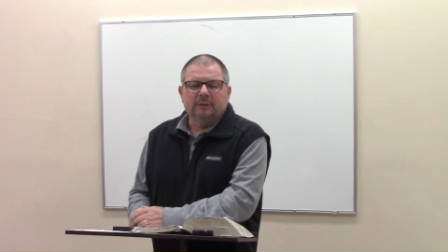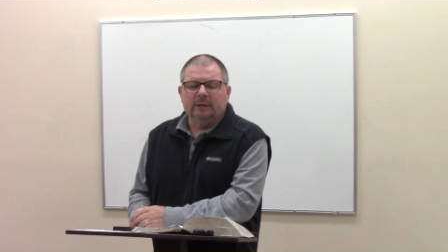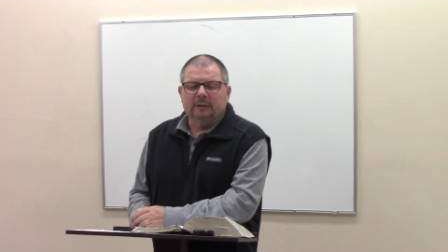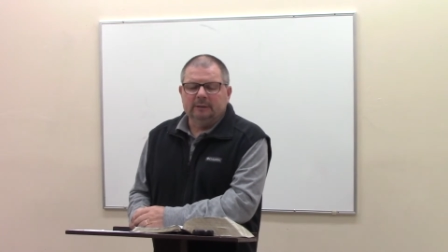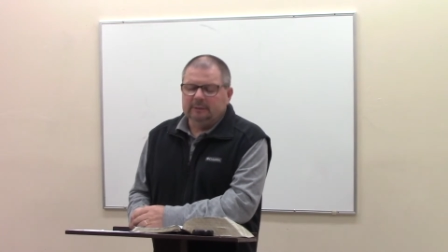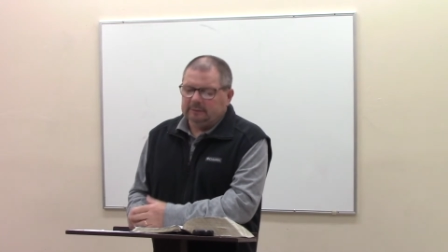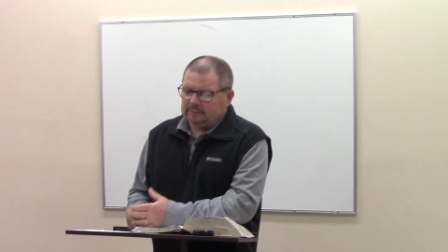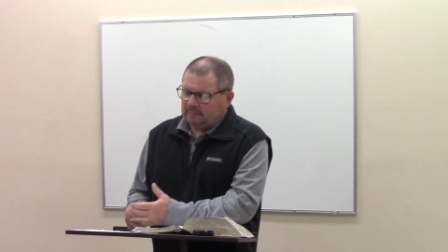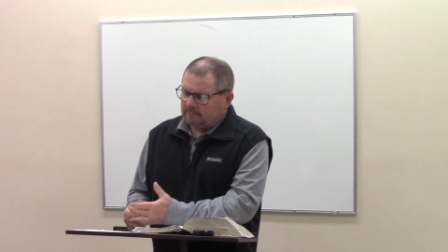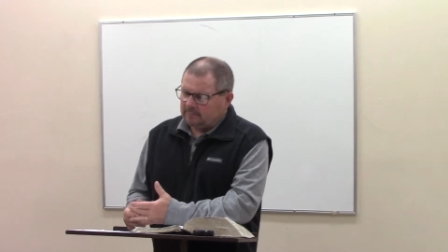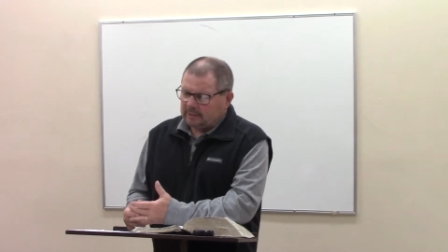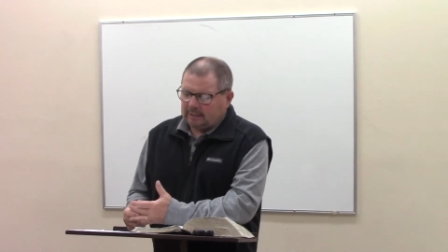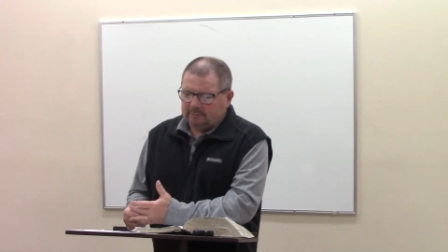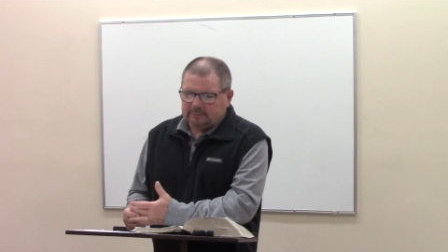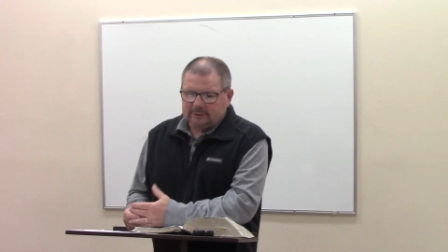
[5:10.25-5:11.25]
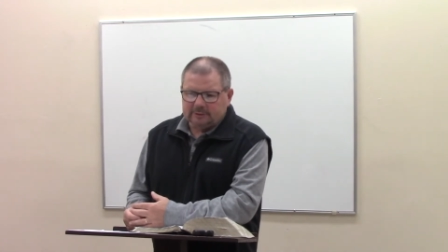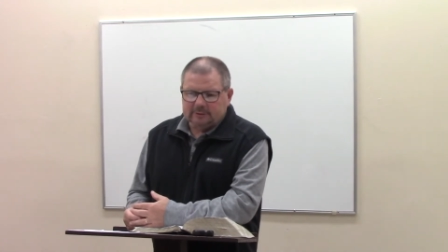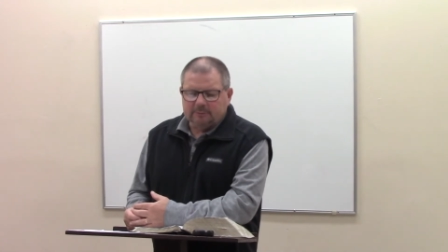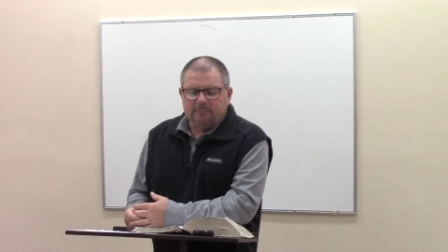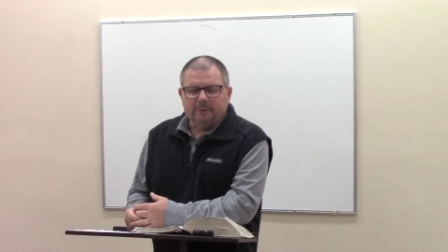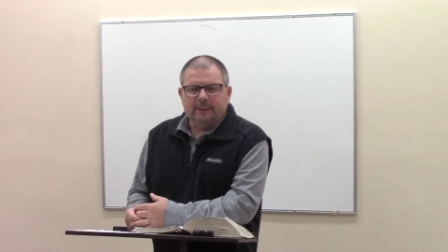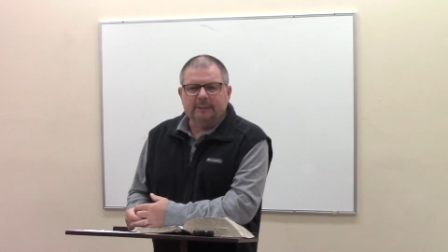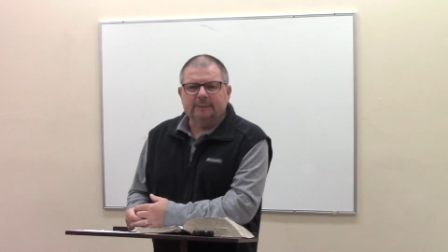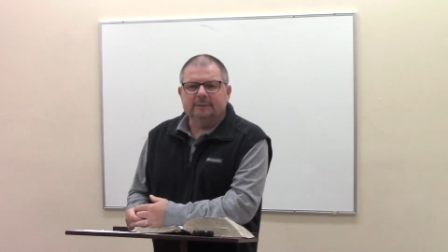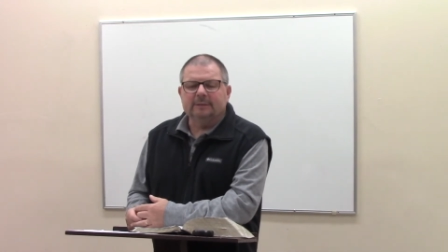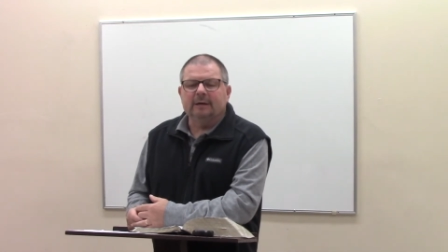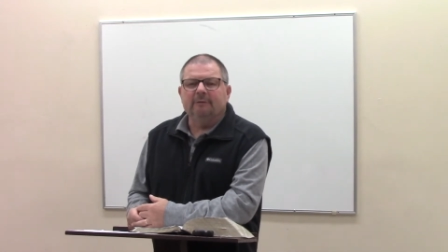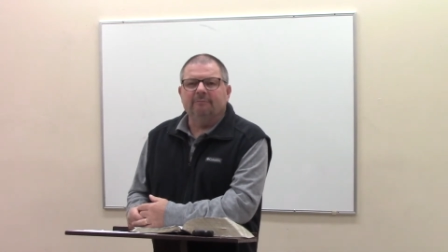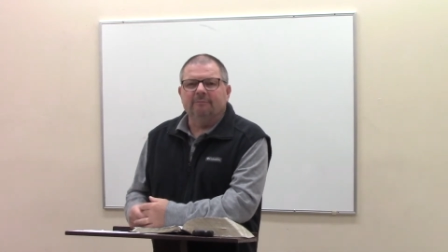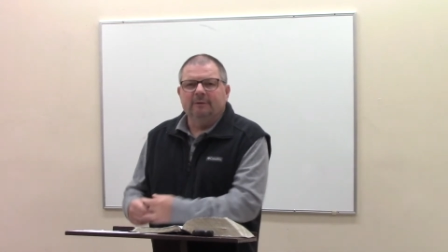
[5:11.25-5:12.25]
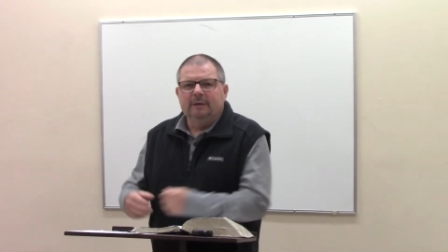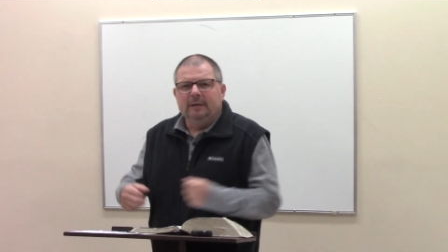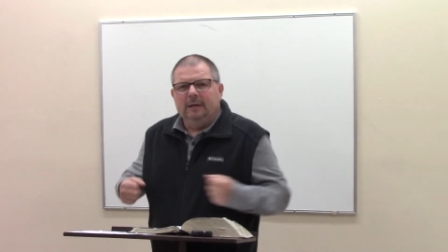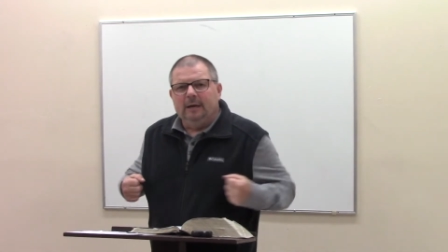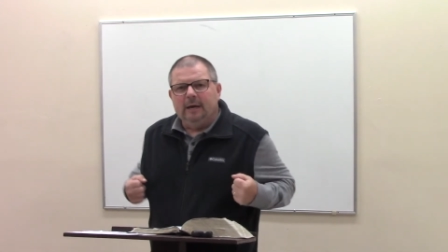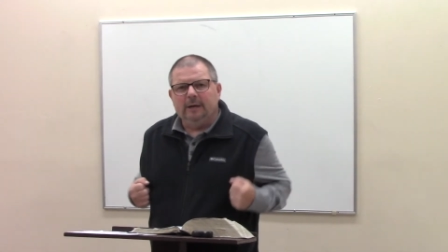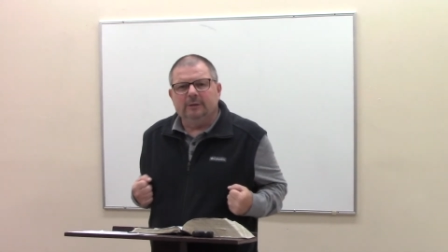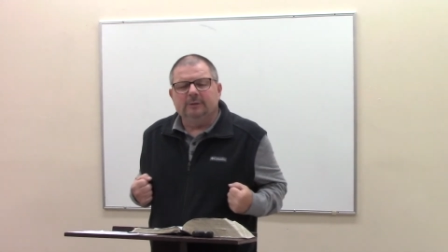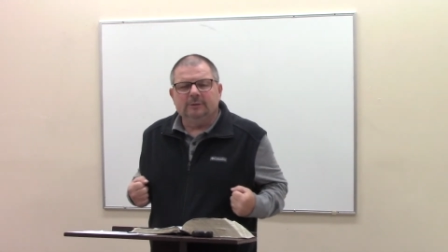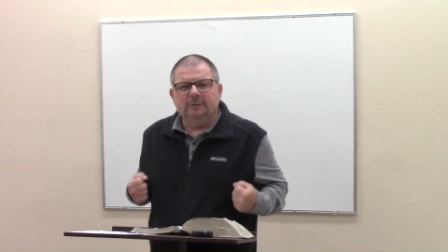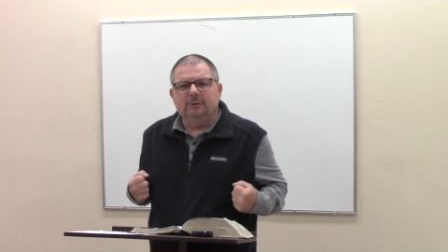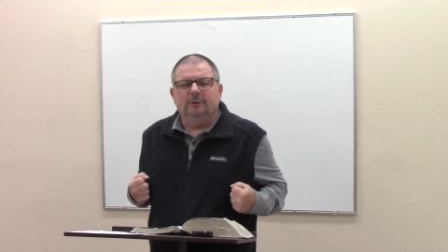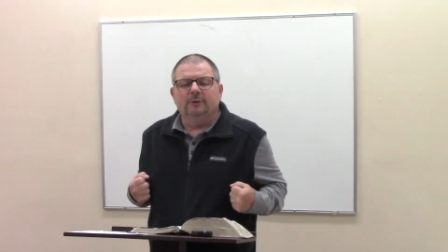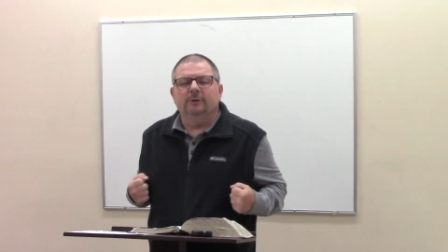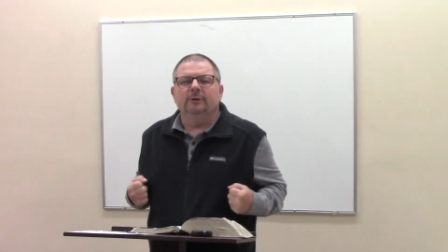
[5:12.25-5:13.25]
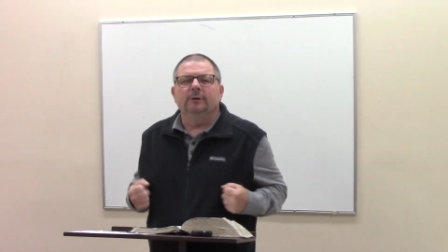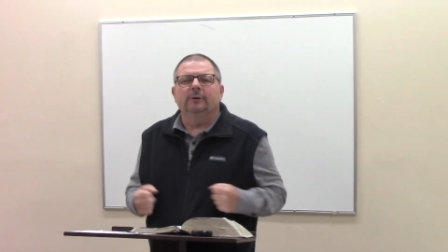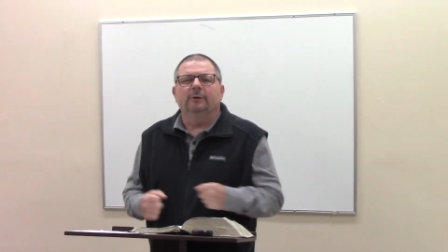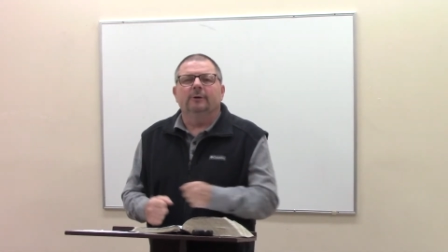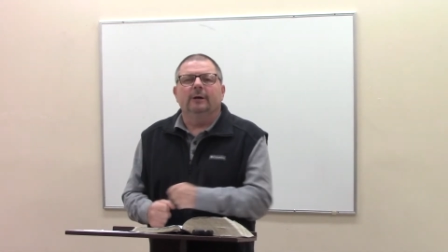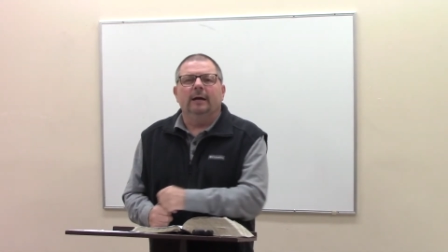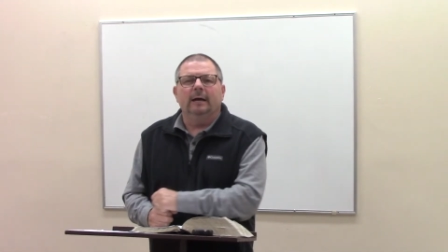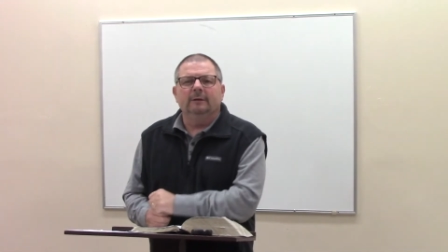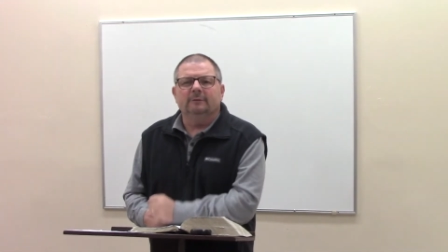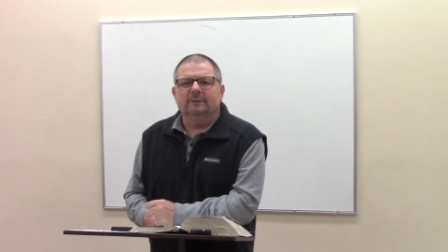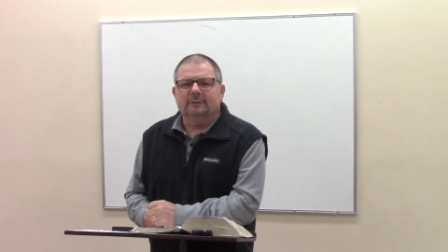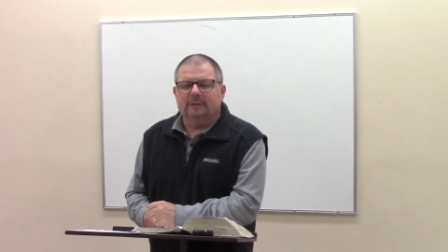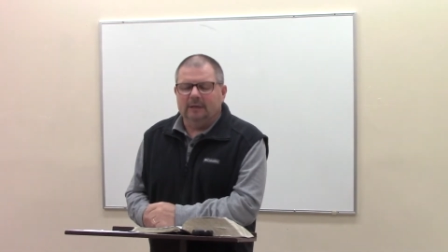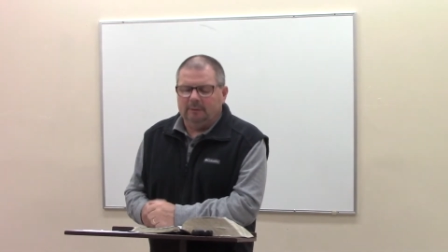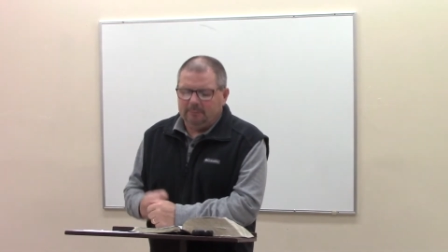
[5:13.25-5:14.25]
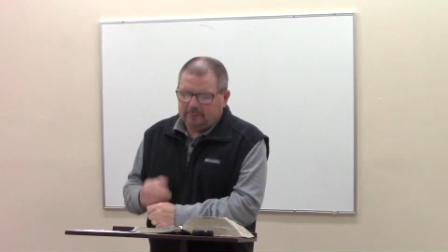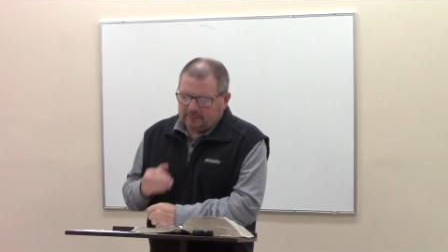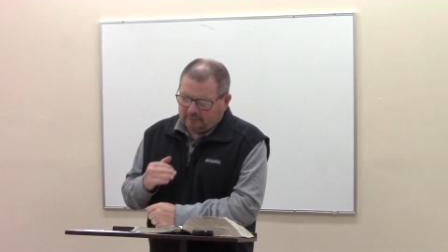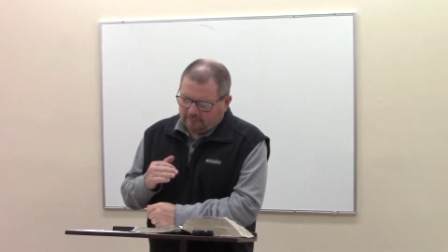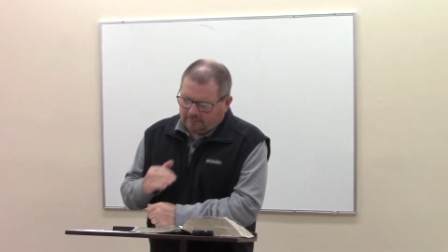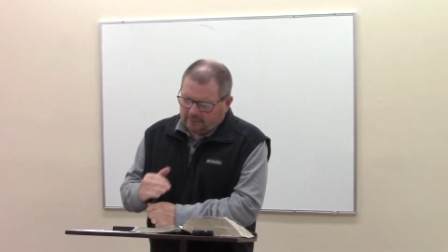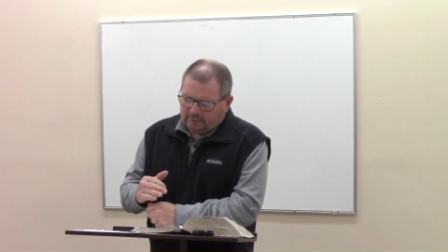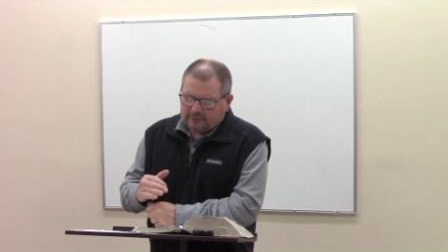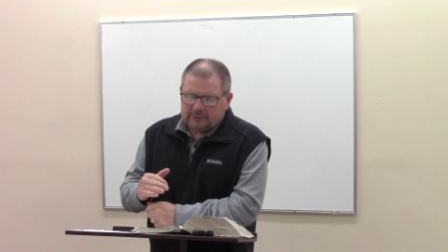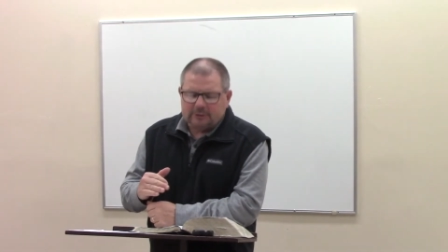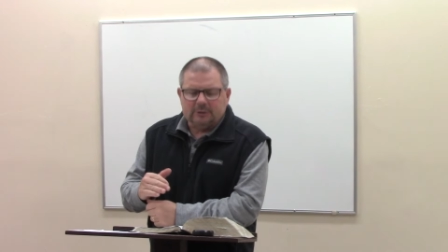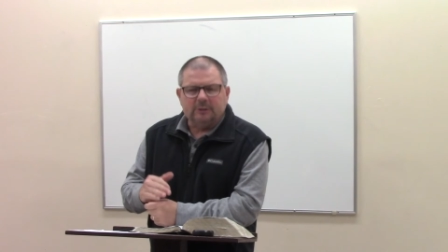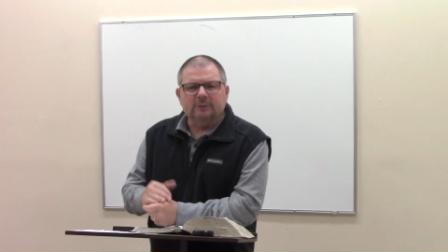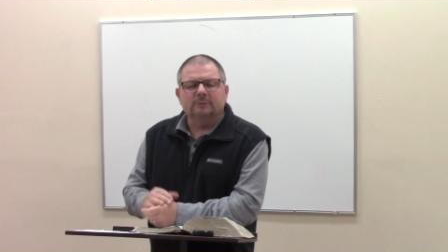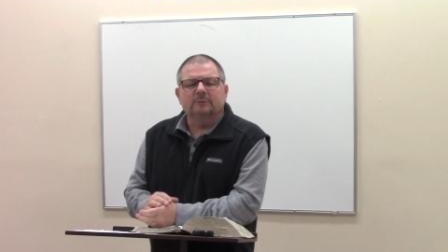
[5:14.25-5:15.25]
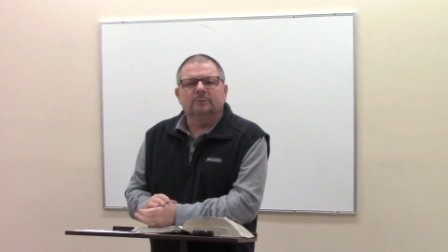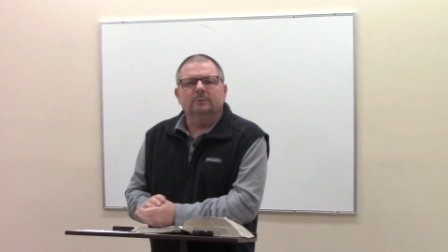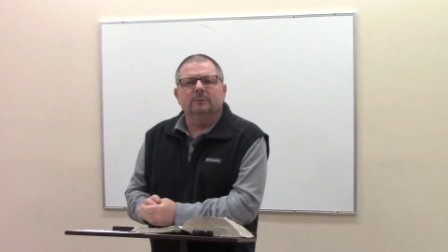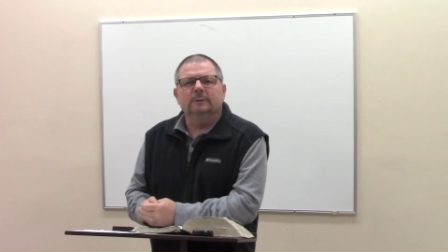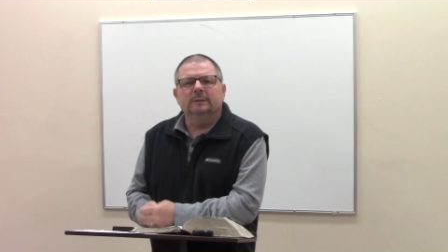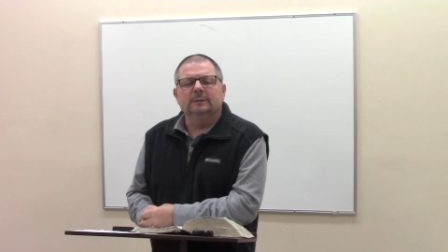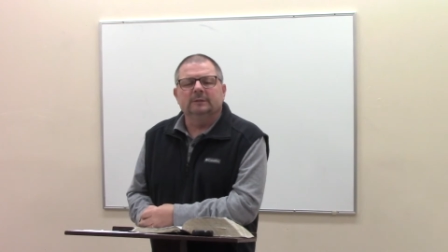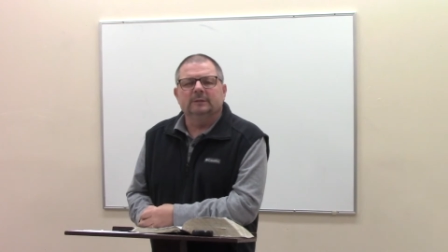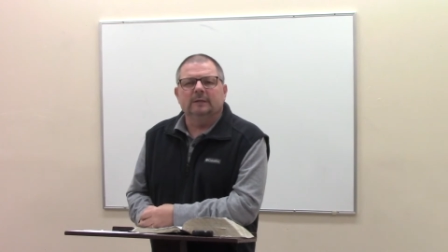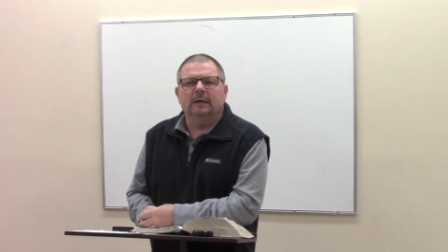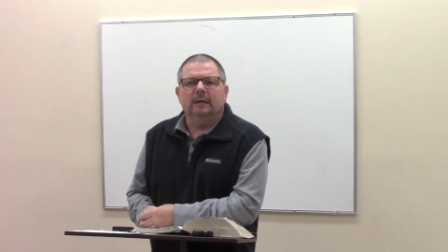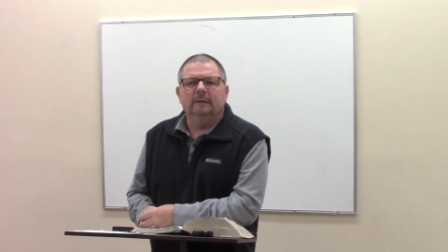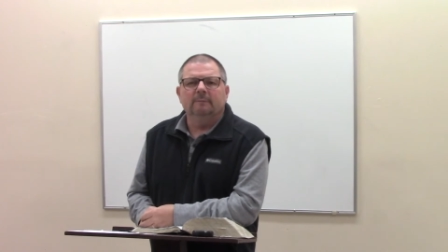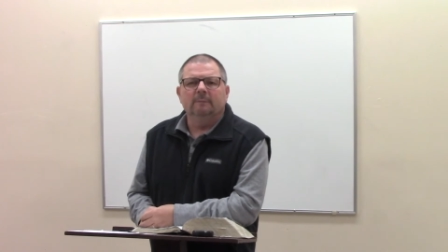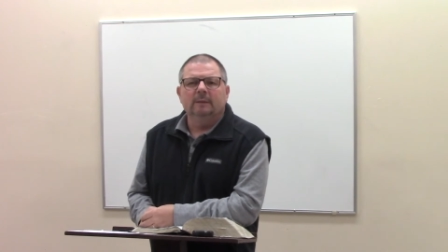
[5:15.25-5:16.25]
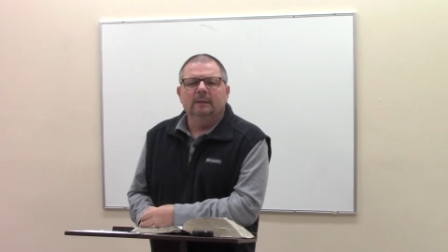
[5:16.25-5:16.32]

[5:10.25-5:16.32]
Now, sometimes it's a big, tough exterior outside, but they're very gentle inside.